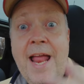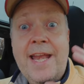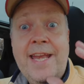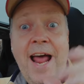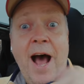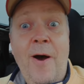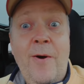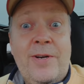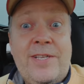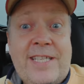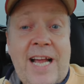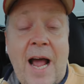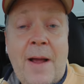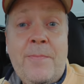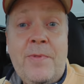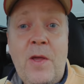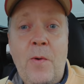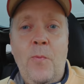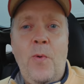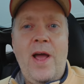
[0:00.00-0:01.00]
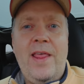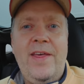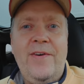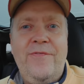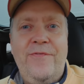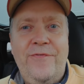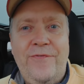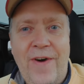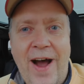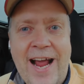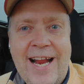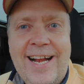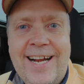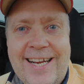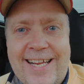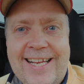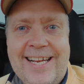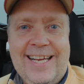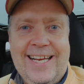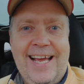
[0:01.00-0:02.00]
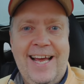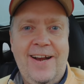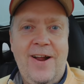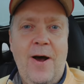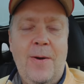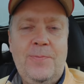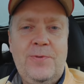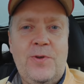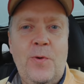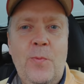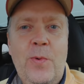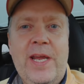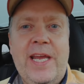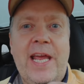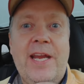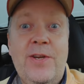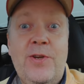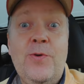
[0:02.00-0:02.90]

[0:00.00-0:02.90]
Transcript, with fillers: Now it's time the weather finally cleared up so we can